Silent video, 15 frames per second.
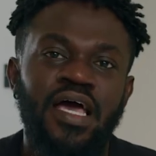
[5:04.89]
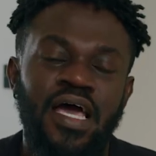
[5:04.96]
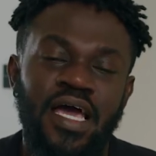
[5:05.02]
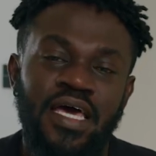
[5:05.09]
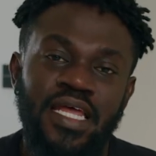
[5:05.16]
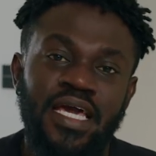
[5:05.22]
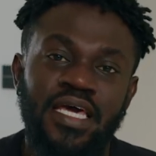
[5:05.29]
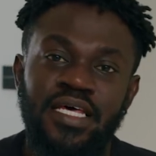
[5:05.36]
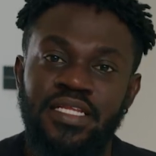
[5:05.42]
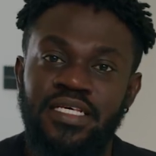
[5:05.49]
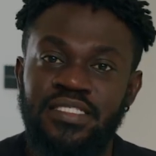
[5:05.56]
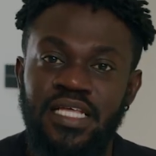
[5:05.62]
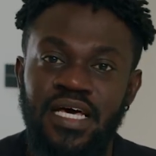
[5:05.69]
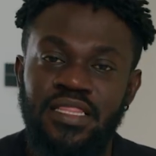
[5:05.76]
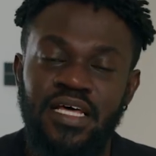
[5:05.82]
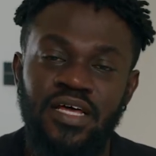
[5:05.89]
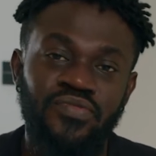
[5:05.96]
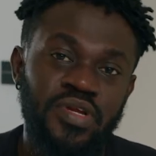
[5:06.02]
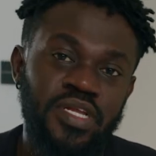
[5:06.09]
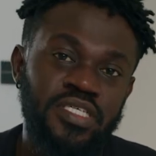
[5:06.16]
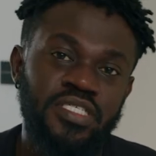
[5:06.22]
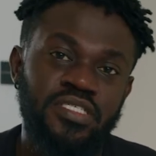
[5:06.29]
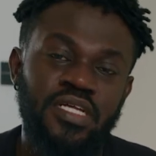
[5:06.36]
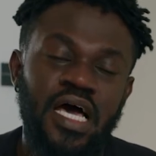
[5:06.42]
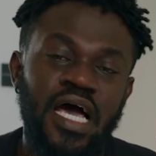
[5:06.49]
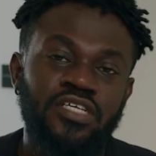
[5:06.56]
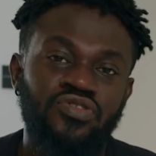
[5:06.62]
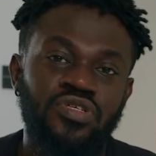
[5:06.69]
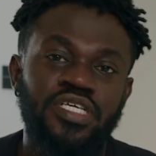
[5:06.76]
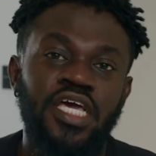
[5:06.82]
And I can understand that religion
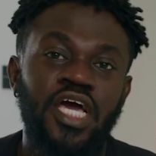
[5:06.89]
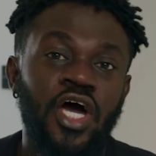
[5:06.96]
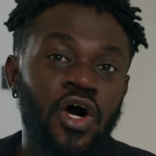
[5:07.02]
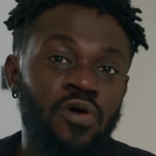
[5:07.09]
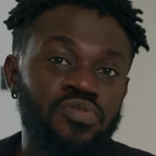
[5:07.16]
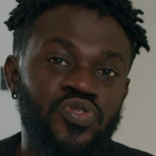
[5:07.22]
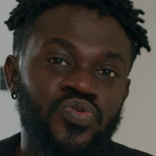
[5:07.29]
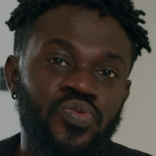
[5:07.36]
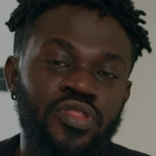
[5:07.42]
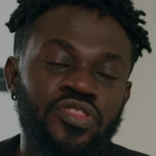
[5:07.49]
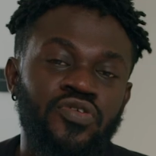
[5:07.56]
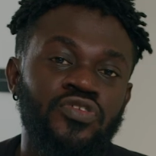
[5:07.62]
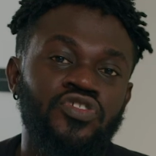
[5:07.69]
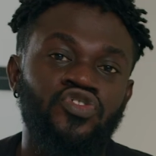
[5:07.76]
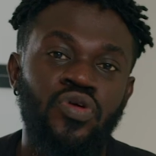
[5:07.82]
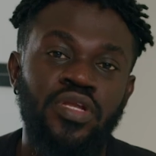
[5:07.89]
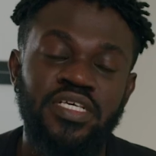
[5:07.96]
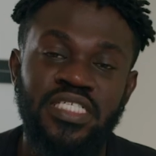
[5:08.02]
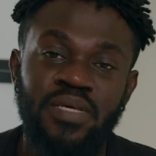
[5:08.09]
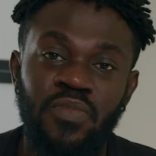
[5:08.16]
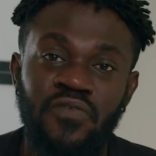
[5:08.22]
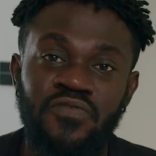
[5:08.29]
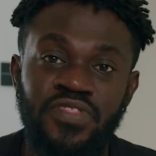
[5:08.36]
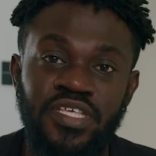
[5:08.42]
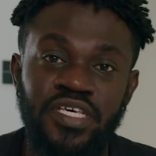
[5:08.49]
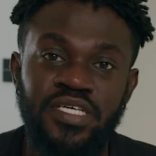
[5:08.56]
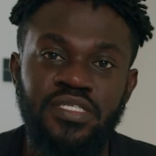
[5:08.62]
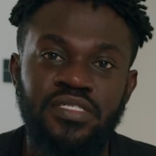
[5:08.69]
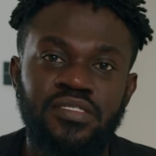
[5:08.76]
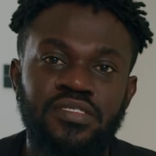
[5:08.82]
actually helps with controlling some of
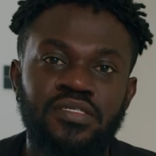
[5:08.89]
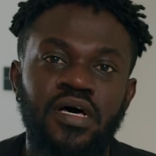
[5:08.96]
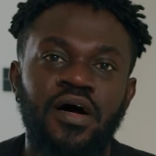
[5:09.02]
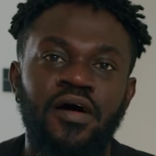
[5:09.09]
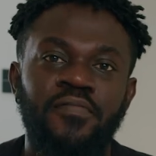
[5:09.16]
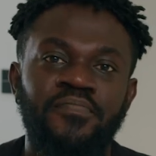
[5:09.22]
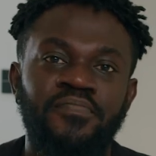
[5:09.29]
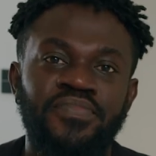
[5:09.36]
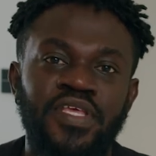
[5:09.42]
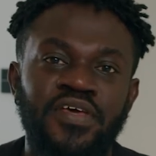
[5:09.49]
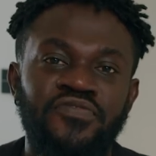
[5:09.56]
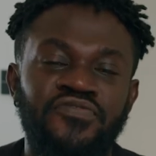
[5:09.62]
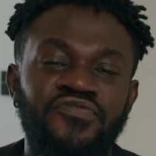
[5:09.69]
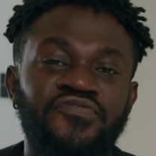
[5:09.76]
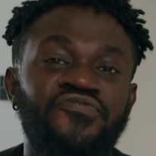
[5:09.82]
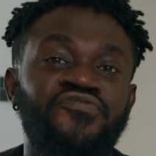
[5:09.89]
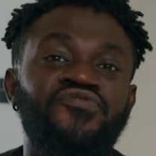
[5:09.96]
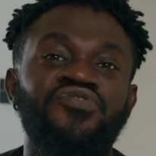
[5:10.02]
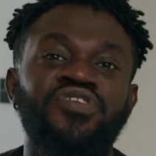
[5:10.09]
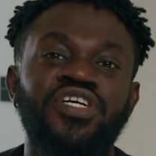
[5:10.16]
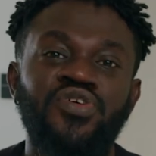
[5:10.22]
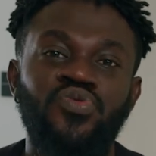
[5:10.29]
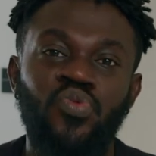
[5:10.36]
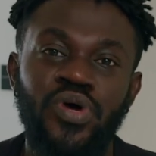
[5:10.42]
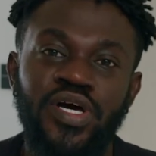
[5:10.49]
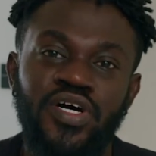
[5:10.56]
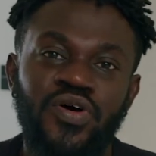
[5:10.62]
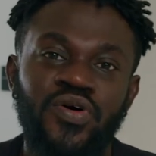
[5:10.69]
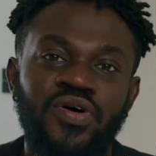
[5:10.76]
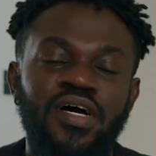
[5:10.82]
these free
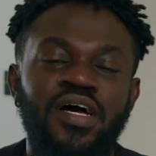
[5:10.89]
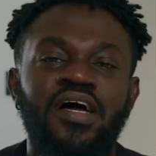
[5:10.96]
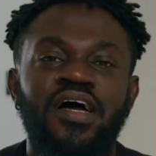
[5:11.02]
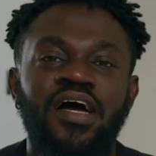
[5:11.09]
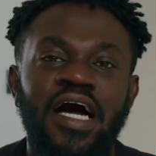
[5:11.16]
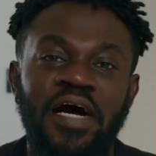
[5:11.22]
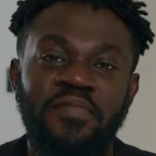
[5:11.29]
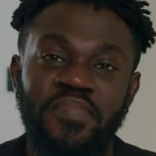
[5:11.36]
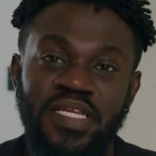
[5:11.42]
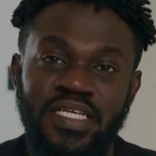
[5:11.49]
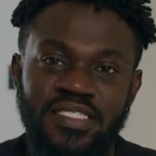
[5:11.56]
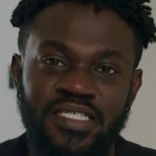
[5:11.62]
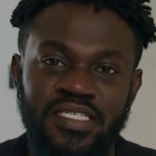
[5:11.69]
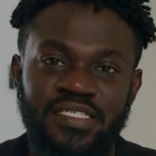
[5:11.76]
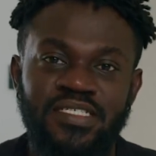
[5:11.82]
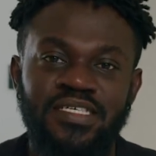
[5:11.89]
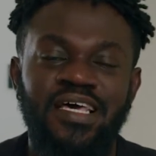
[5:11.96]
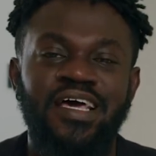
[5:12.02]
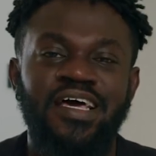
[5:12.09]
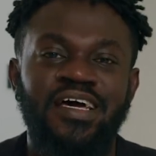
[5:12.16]
will abilities.